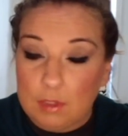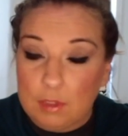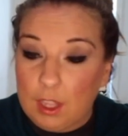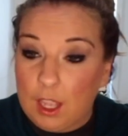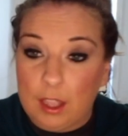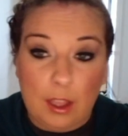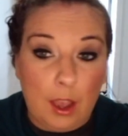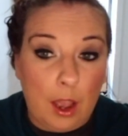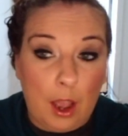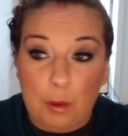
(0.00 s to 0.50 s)

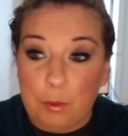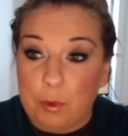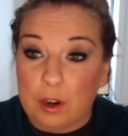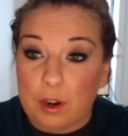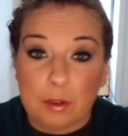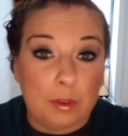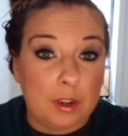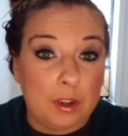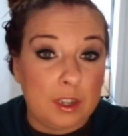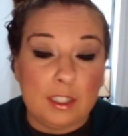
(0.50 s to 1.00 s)
yeah,
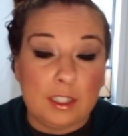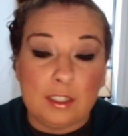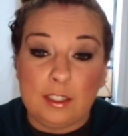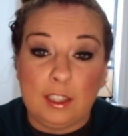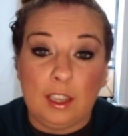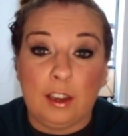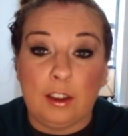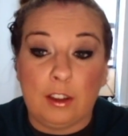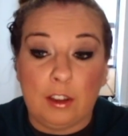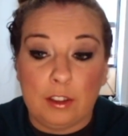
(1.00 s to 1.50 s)
we're, we're going to see
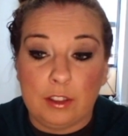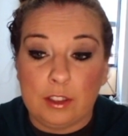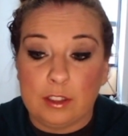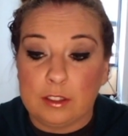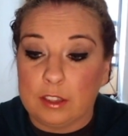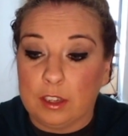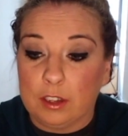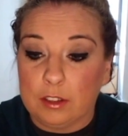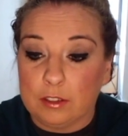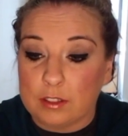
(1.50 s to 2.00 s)
how all this
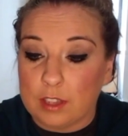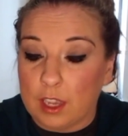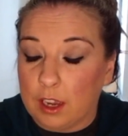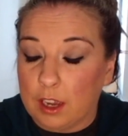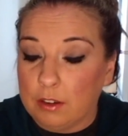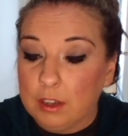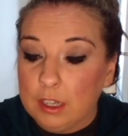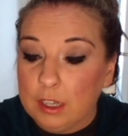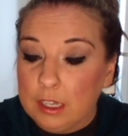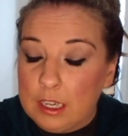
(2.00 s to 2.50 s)
goes
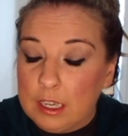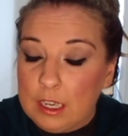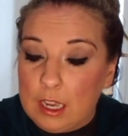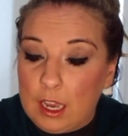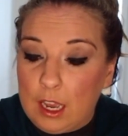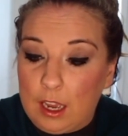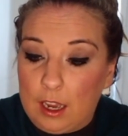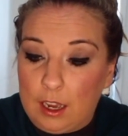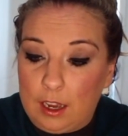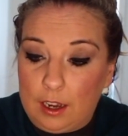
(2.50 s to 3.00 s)
now.
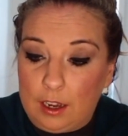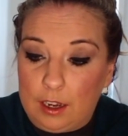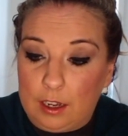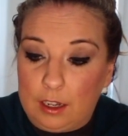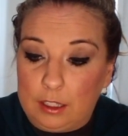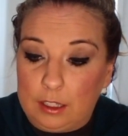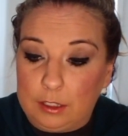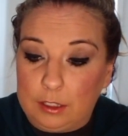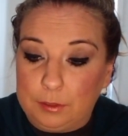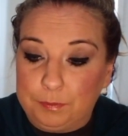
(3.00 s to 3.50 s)

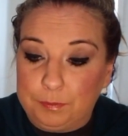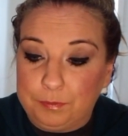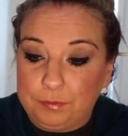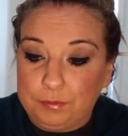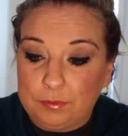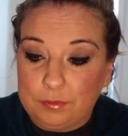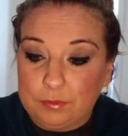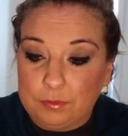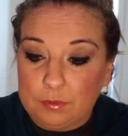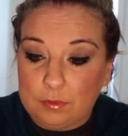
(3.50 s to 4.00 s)
Um,
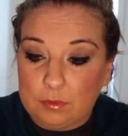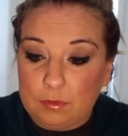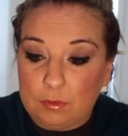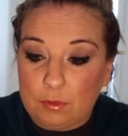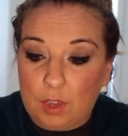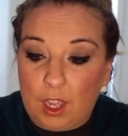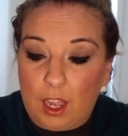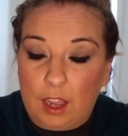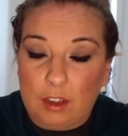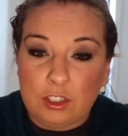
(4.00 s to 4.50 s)

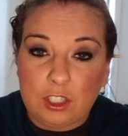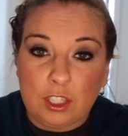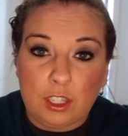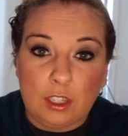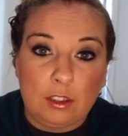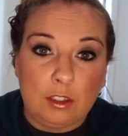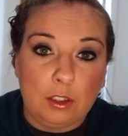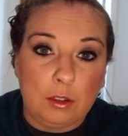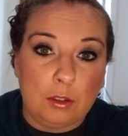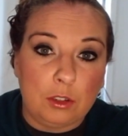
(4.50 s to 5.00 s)
how's she going
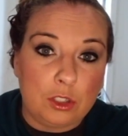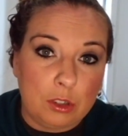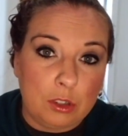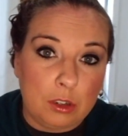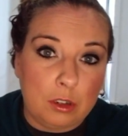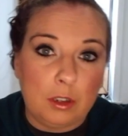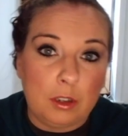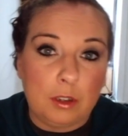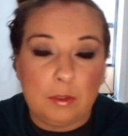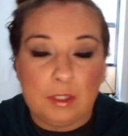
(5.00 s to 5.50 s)
to deal with
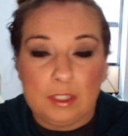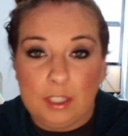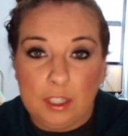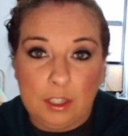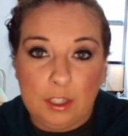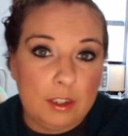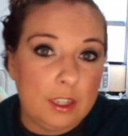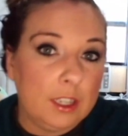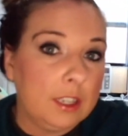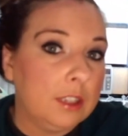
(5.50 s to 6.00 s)
Jorah, with
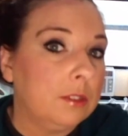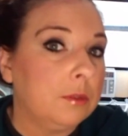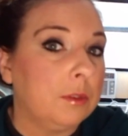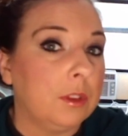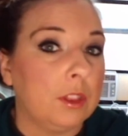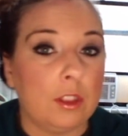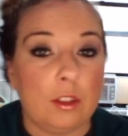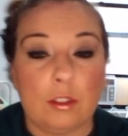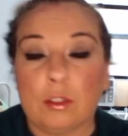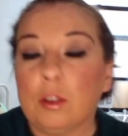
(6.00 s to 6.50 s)
Tyrion,
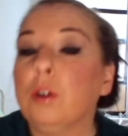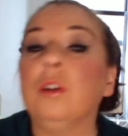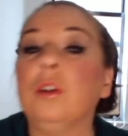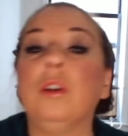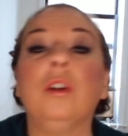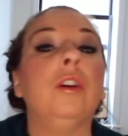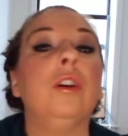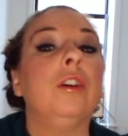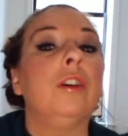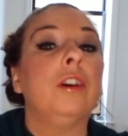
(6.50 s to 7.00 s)
with this
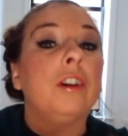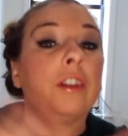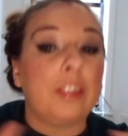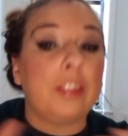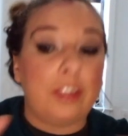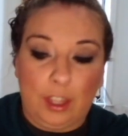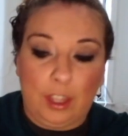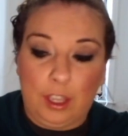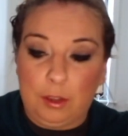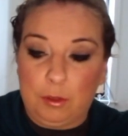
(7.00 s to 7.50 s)
whole
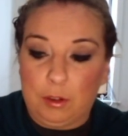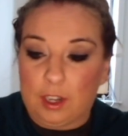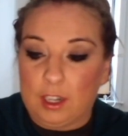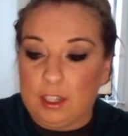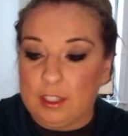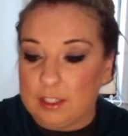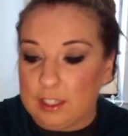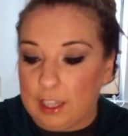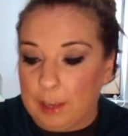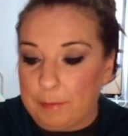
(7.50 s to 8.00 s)
thing? We're going
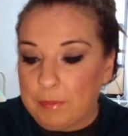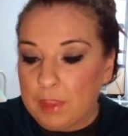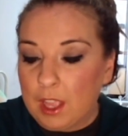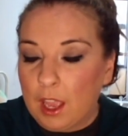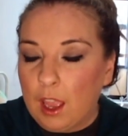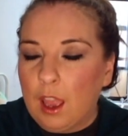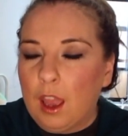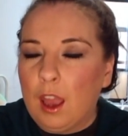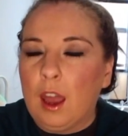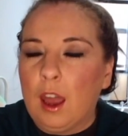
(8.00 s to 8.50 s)
to see.
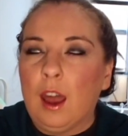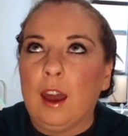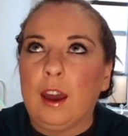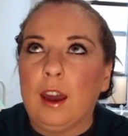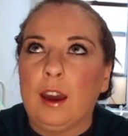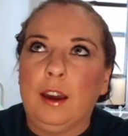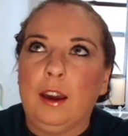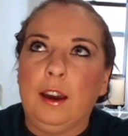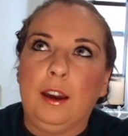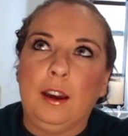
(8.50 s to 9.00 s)

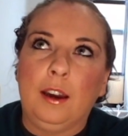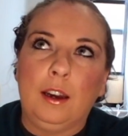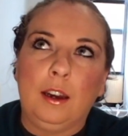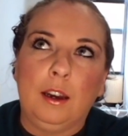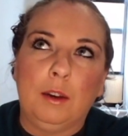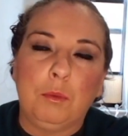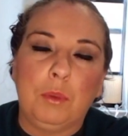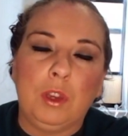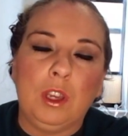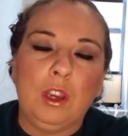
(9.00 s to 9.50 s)

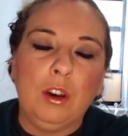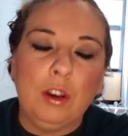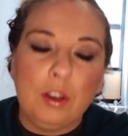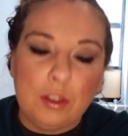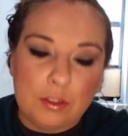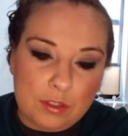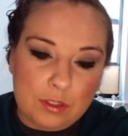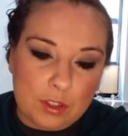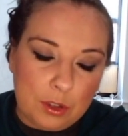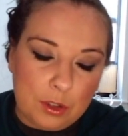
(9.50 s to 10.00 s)
Um, we
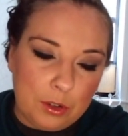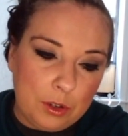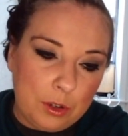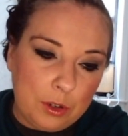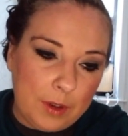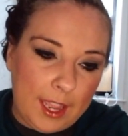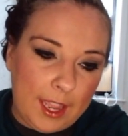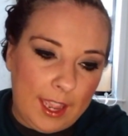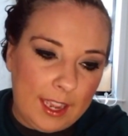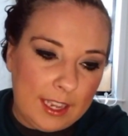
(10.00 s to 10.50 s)
also
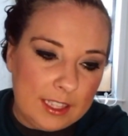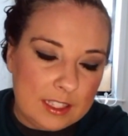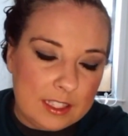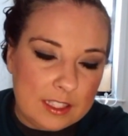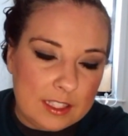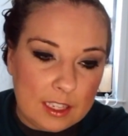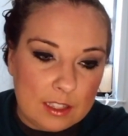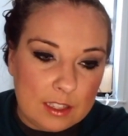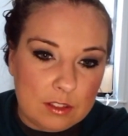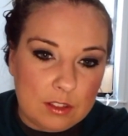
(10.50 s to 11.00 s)
had
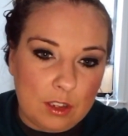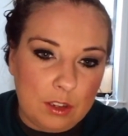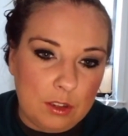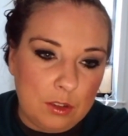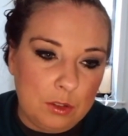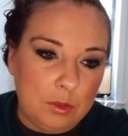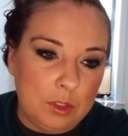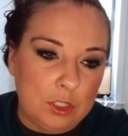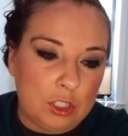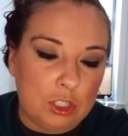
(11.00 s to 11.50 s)
Sansa,
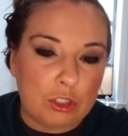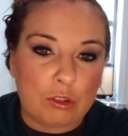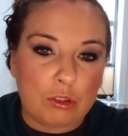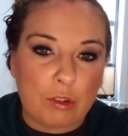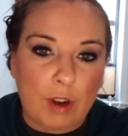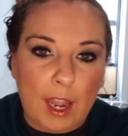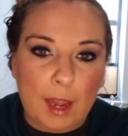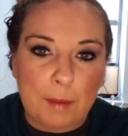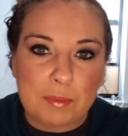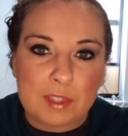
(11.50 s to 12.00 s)
who is
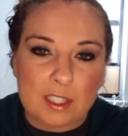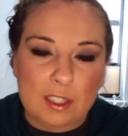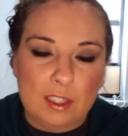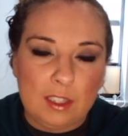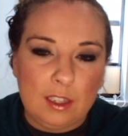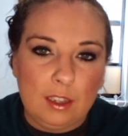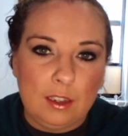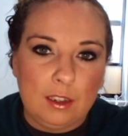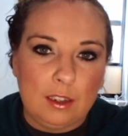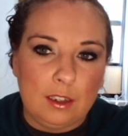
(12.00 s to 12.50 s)
trapped
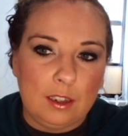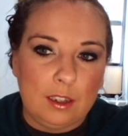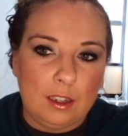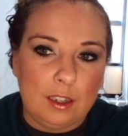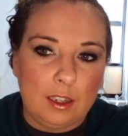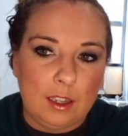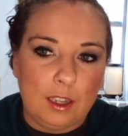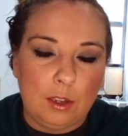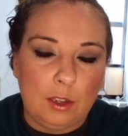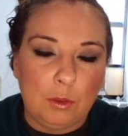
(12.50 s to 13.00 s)

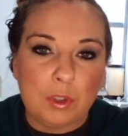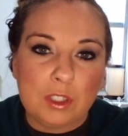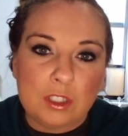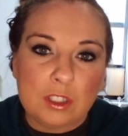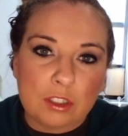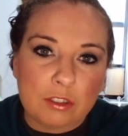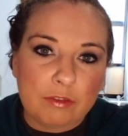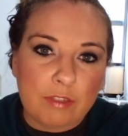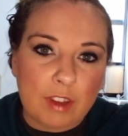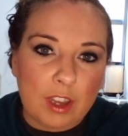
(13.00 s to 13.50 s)
uh, in
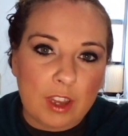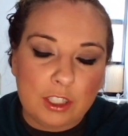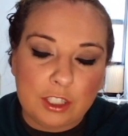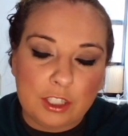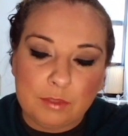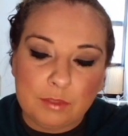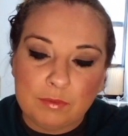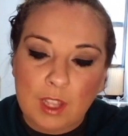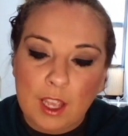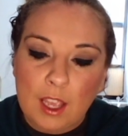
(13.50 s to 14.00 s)

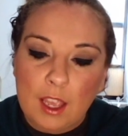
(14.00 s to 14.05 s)
Winterfell,